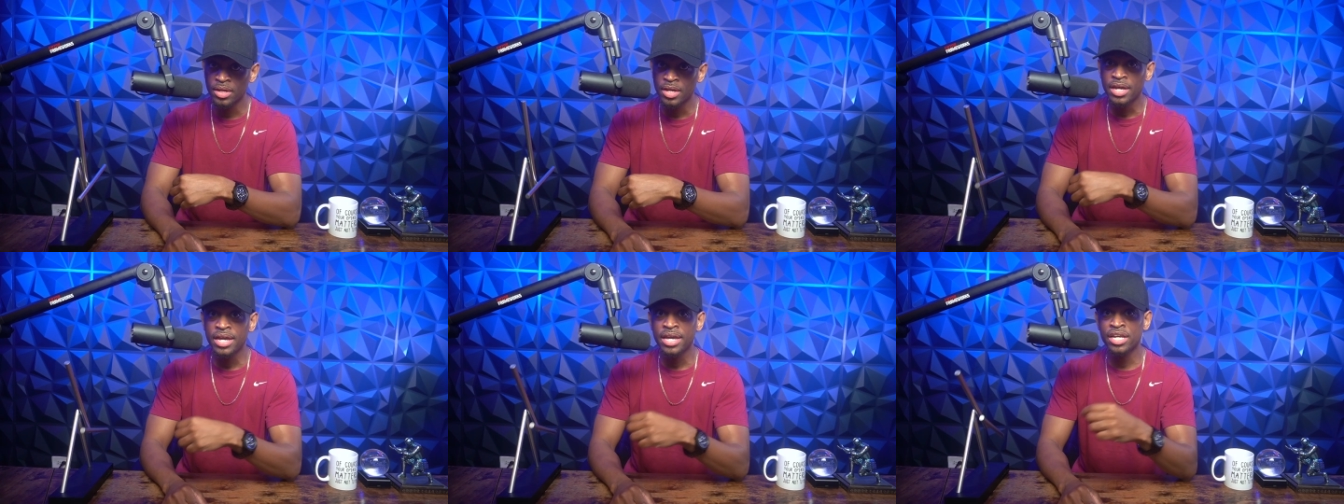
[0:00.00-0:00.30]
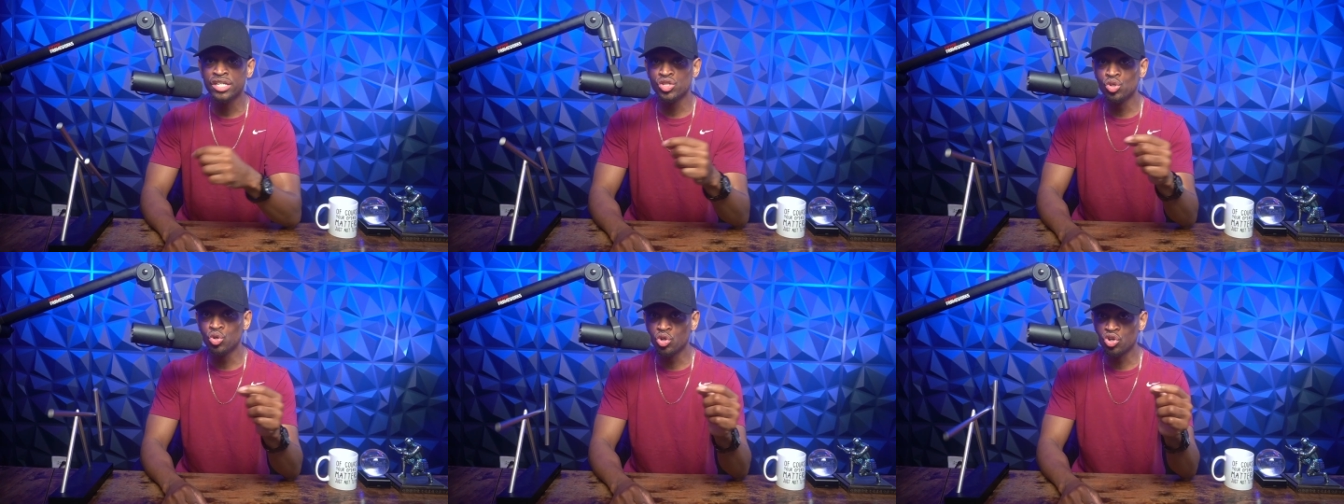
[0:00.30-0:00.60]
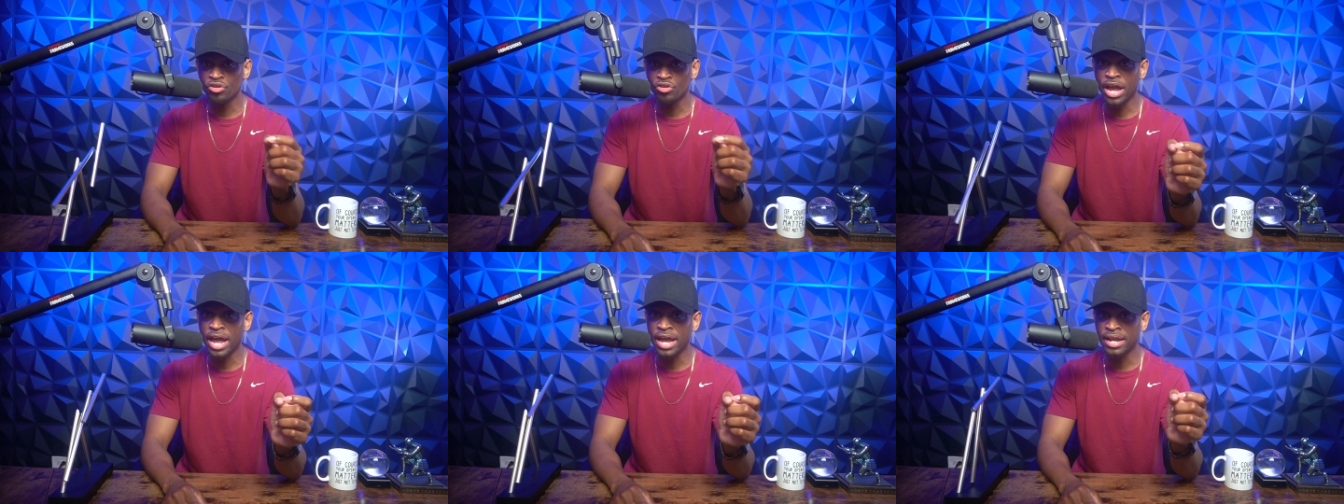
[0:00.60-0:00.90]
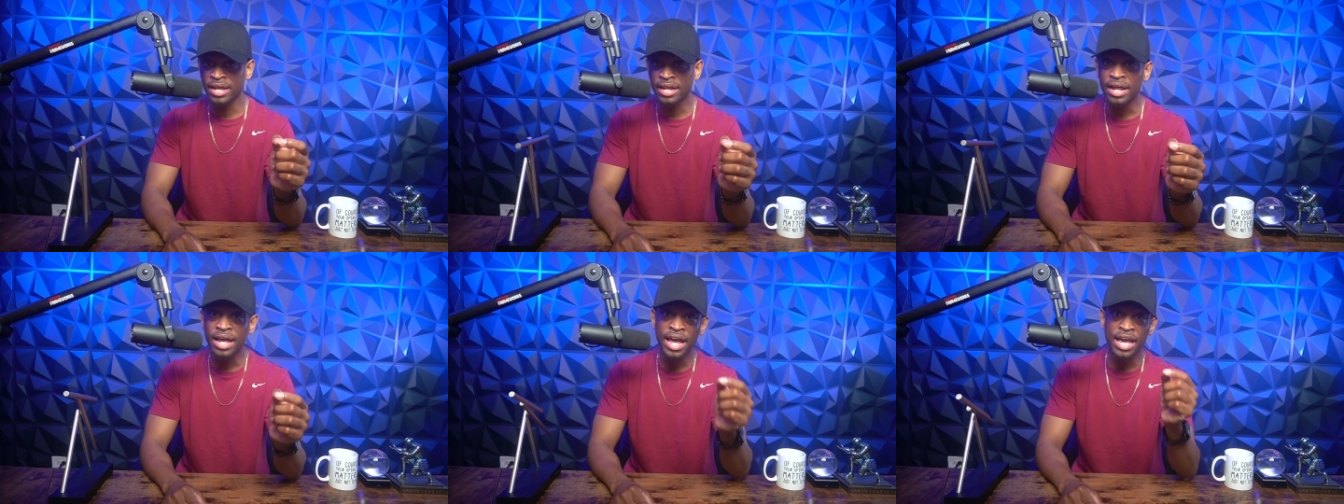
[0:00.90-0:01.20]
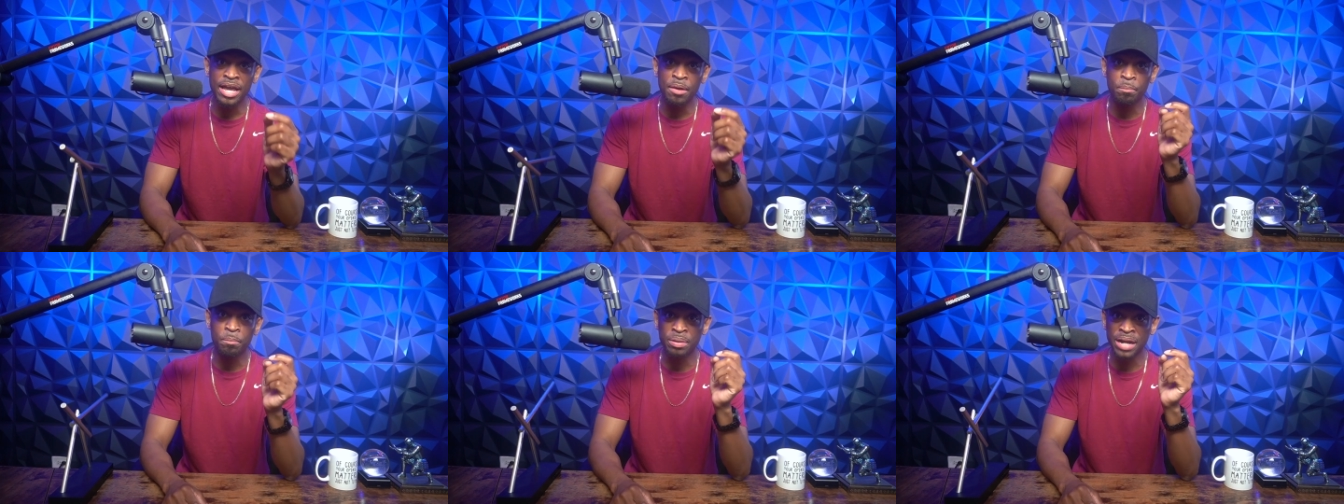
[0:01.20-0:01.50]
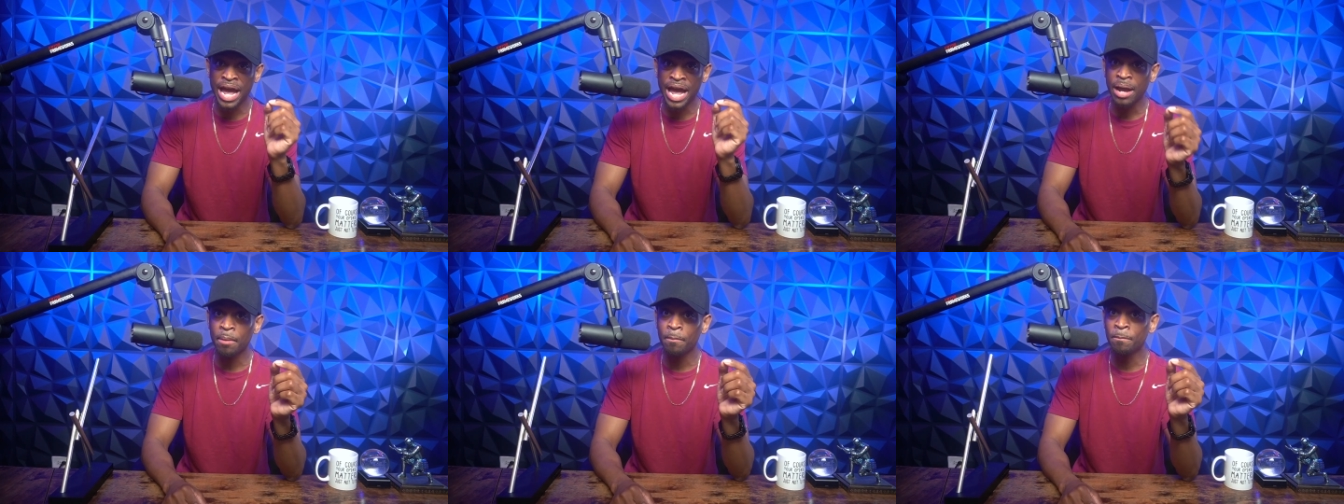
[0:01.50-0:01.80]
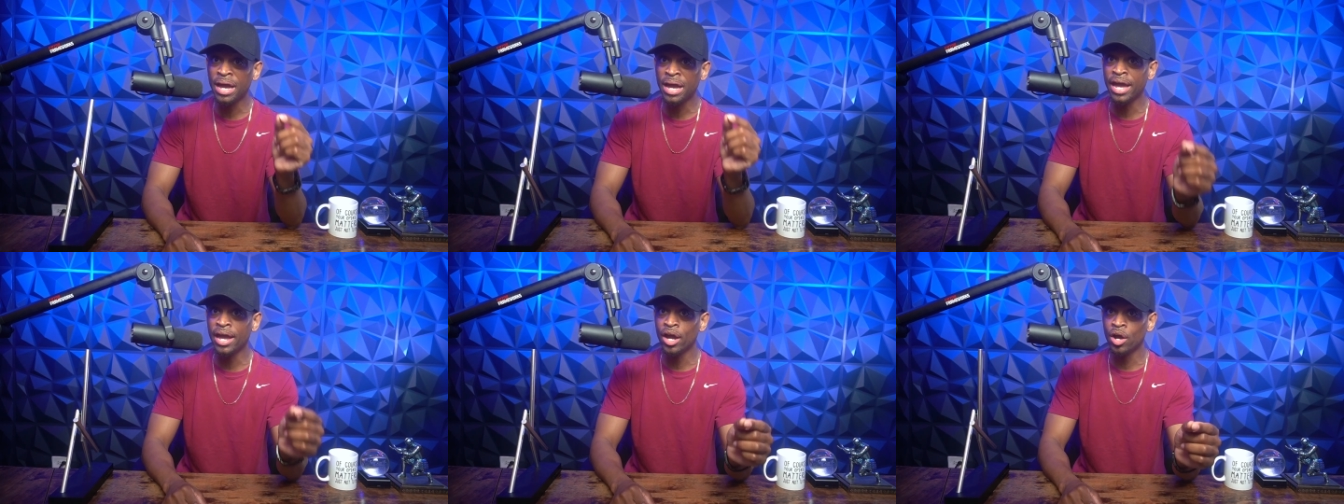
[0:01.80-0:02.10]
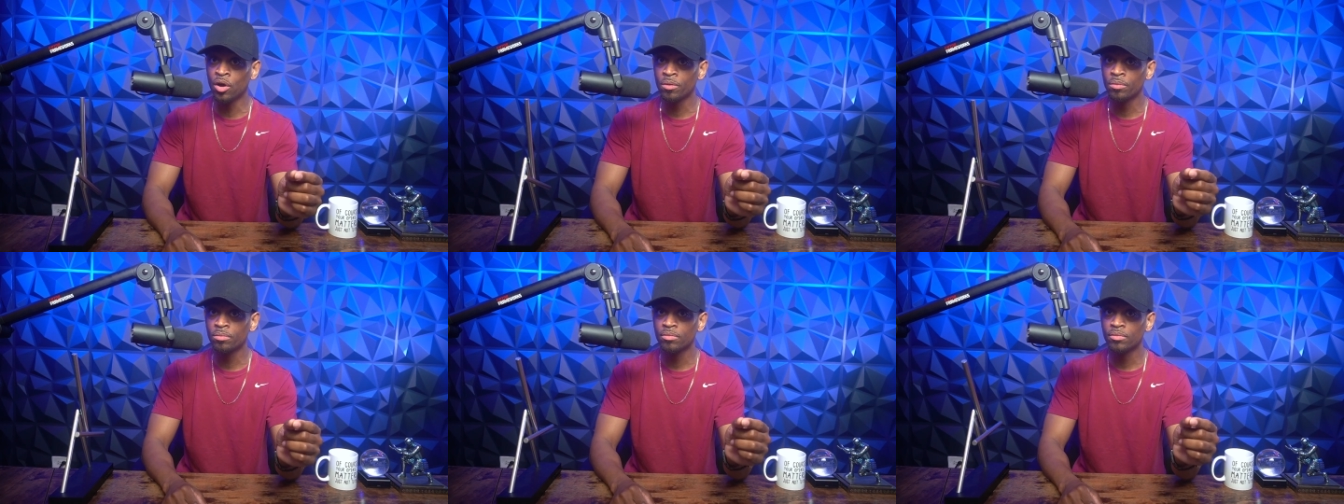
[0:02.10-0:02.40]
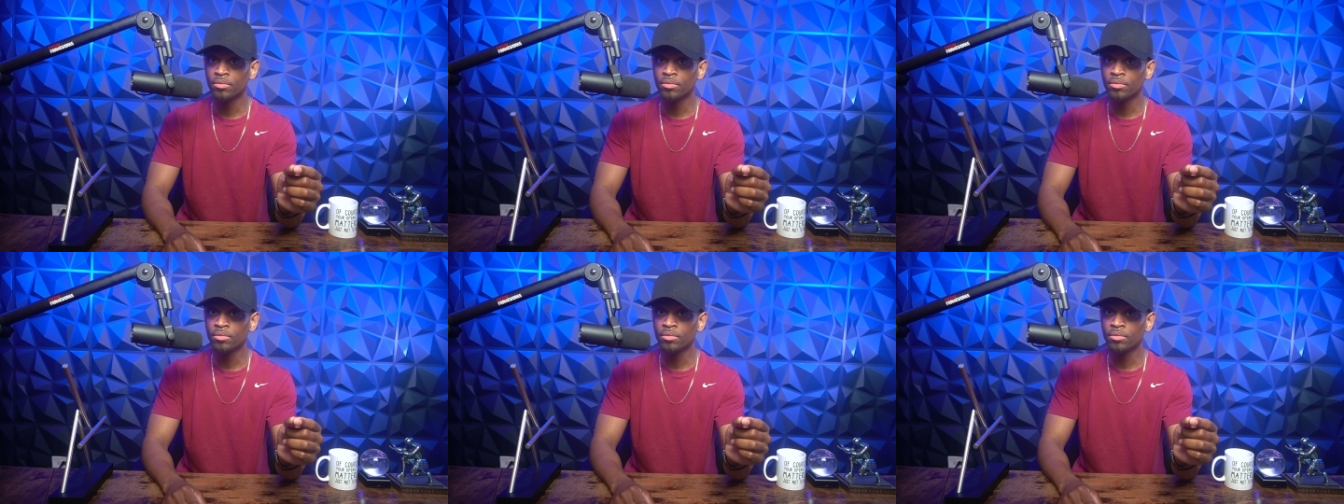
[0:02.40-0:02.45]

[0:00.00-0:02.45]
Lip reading: is you created a black male